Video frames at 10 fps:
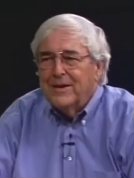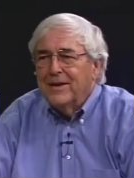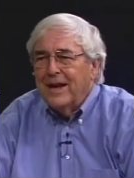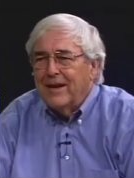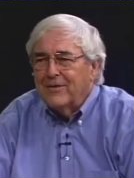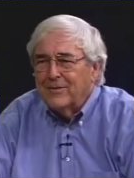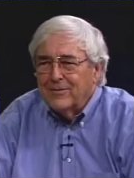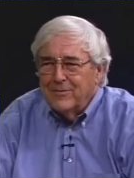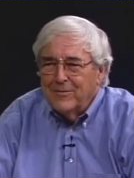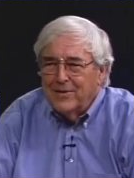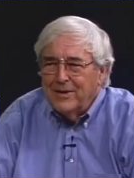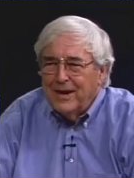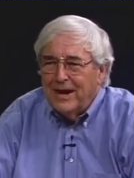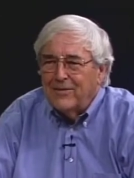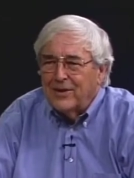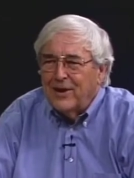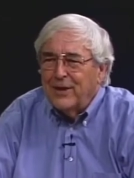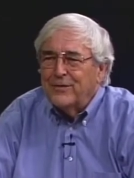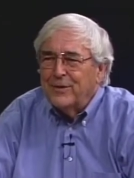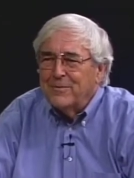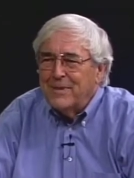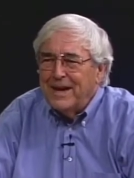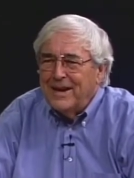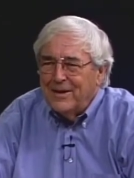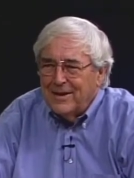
have it have Stay the custom made, oh.